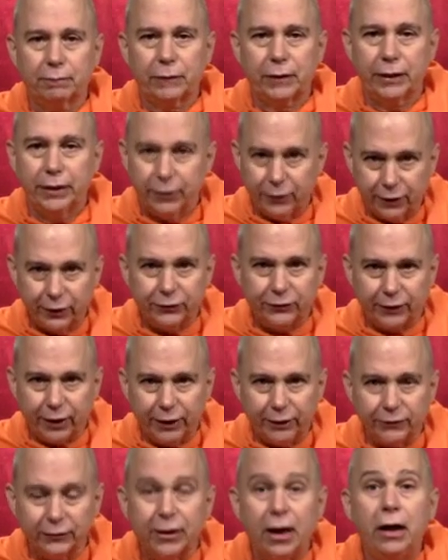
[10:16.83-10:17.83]
In this
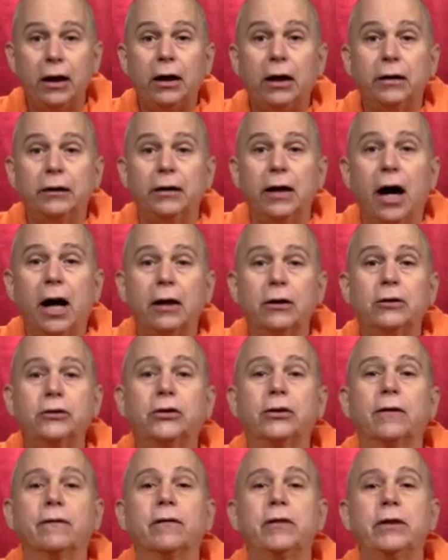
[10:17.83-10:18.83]
case, knowledge
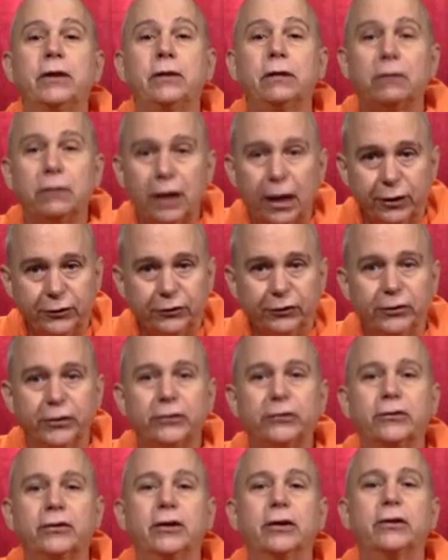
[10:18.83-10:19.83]
of the
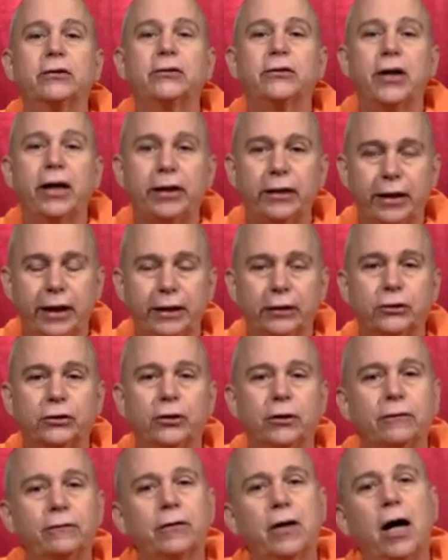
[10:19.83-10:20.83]
existence and nature
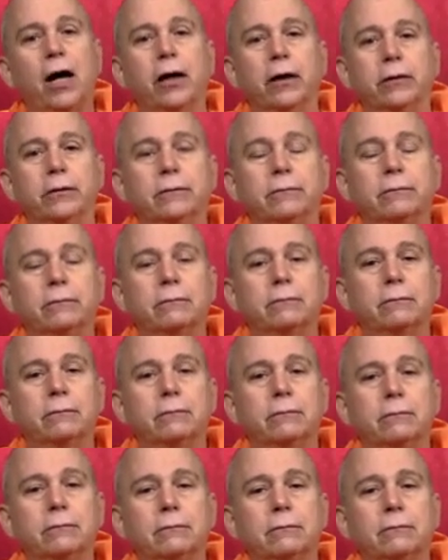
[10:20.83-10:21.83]
of God.
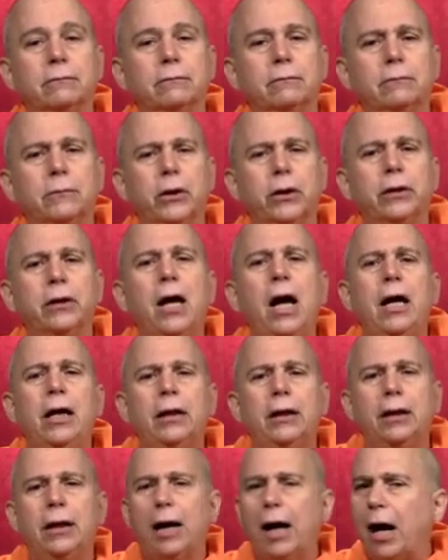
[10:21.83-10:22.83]
But
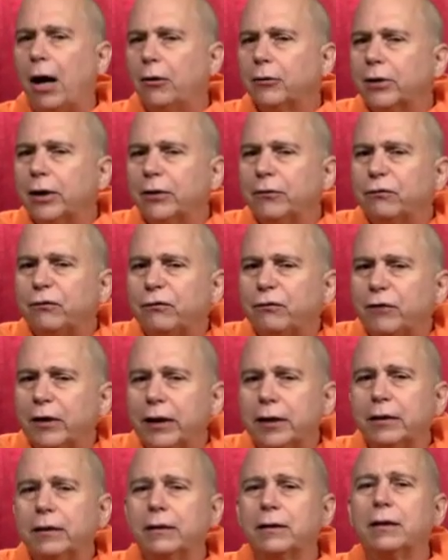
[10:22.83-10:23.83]
how can
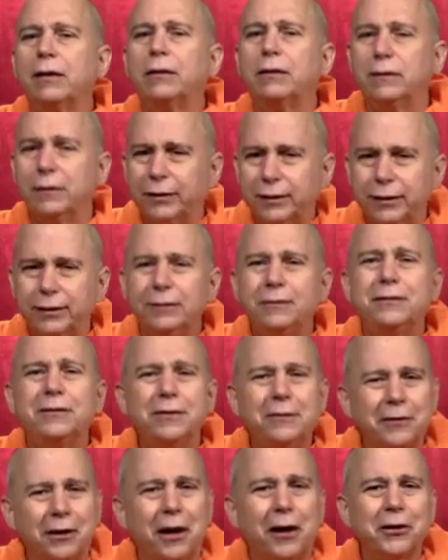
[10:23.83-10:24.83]
faith lead to
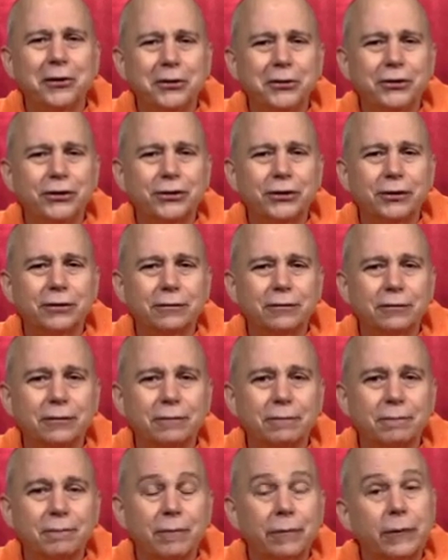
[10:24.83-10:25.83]
knowledge?
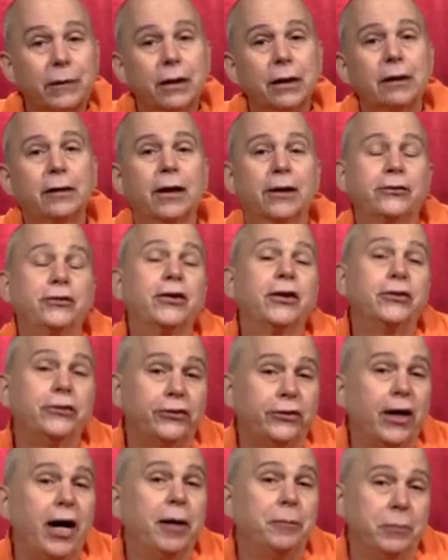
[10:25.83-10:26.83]
Let's
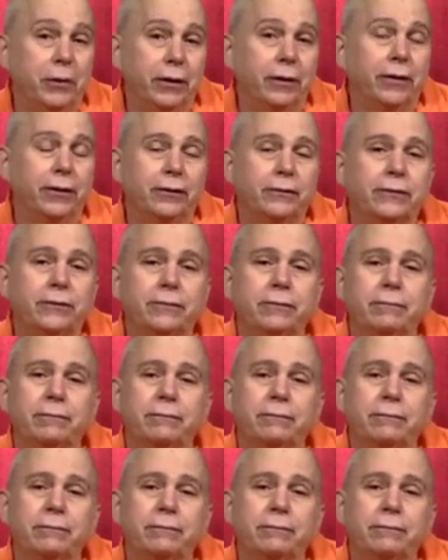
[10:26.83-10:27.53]
examine this.